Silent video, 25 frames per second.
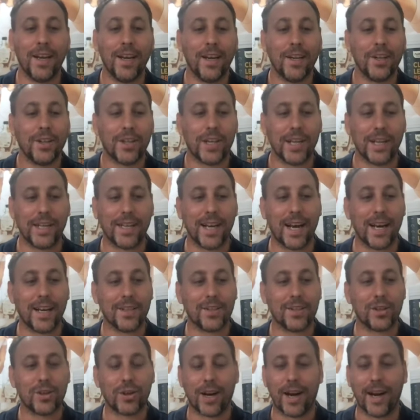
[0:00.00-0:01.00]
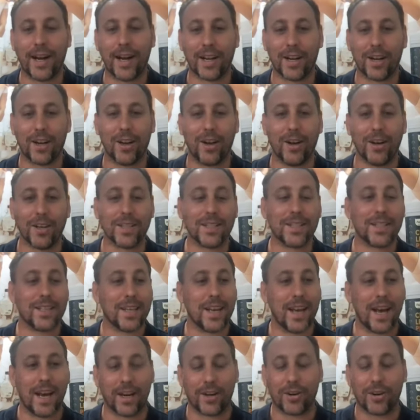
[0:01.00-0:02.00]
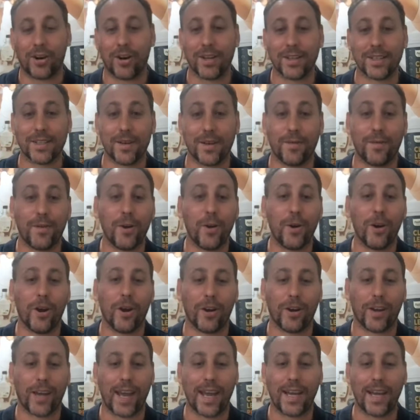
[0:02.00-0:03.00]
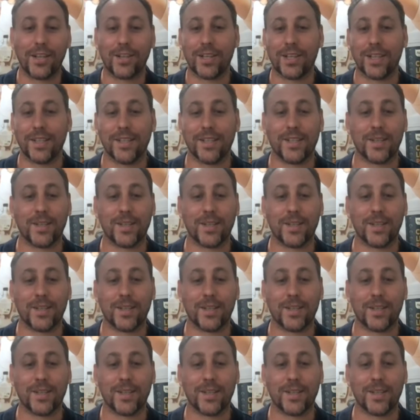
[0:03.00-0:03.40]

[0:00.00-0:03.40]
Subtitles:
She does train across a few locations,